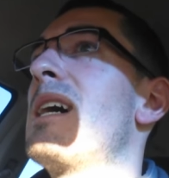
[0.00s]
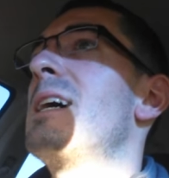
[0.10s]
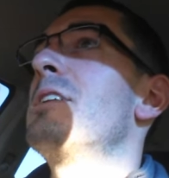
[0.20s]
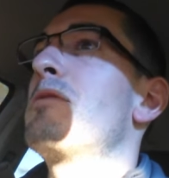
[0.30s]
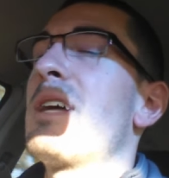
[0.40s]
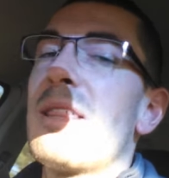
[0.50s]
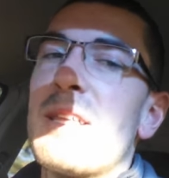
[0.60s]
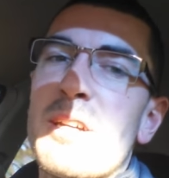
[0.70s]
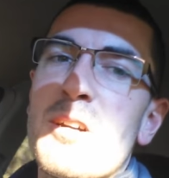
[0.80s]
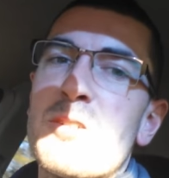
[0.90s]
and if
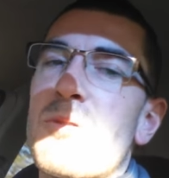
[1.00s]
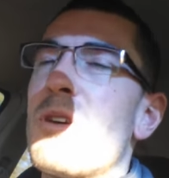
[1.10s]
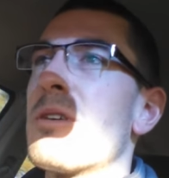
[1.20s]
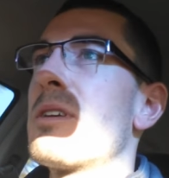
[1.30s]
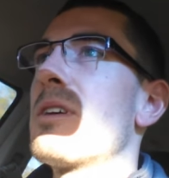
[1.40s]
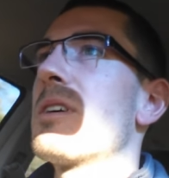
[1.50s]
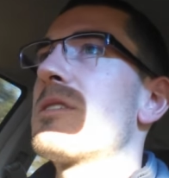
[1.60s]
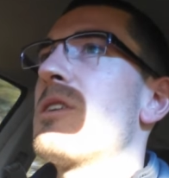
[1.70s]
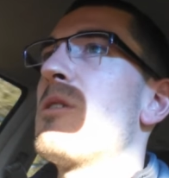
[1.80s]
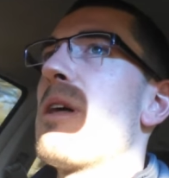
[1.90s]
nothing goes wrong, you
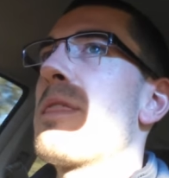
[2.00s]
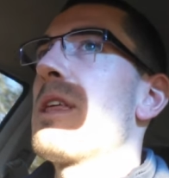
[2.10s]
guys know I